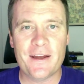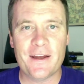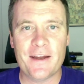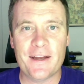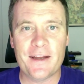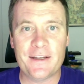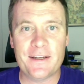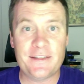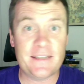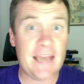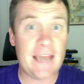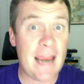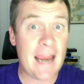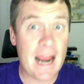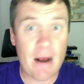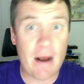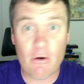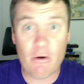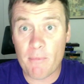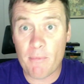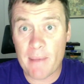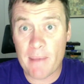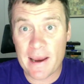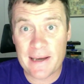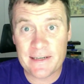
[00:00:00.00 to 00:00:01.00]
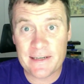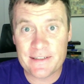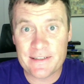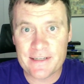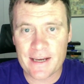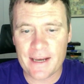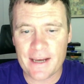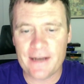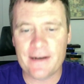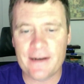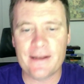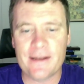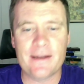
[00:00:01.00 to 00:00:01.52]
Tower
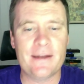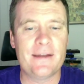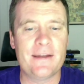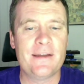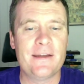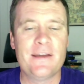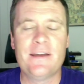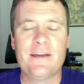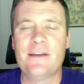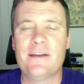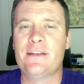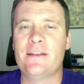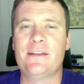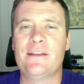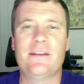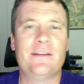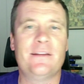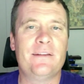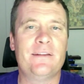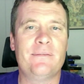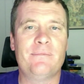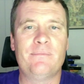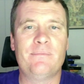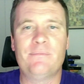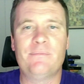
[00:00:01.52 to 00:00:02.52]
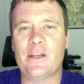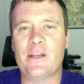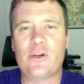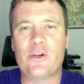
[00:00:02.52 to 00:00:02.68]
maintainer. There